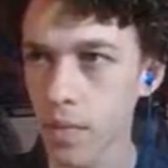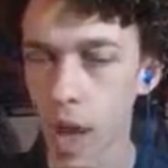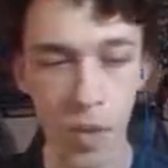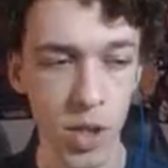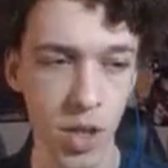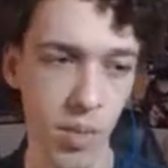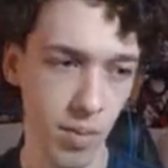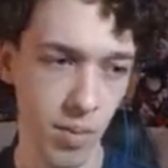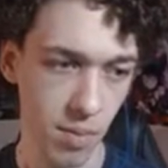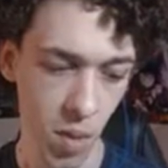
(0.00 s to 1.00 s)
I'm gonna shut my,
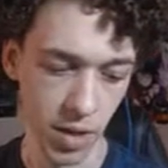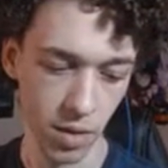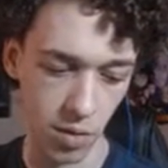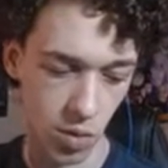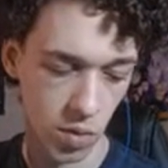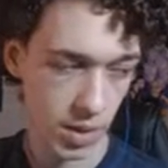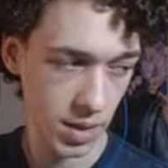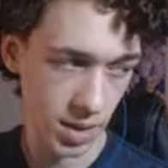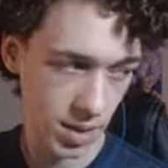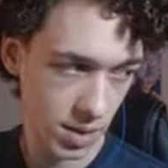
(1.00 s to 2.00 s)
my window real quick
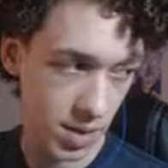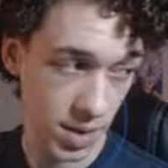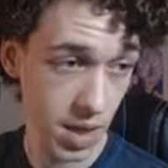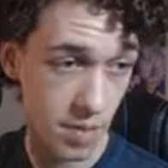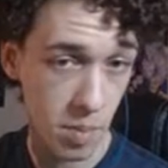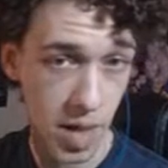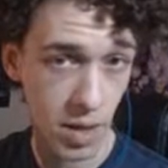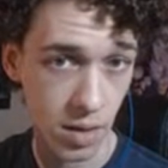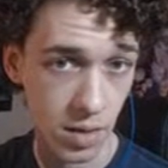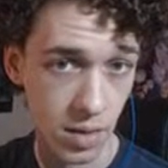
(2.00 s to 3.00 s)
because these these aren't even my
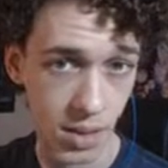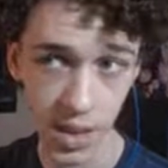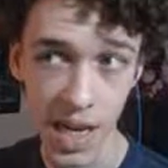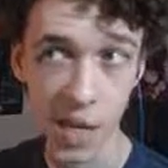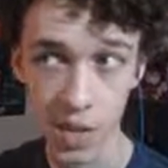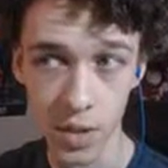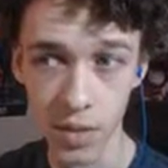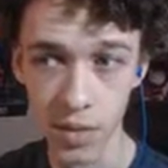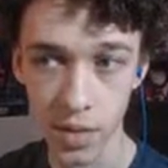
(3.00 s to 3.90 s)
dogs. These are neighbors' dogs.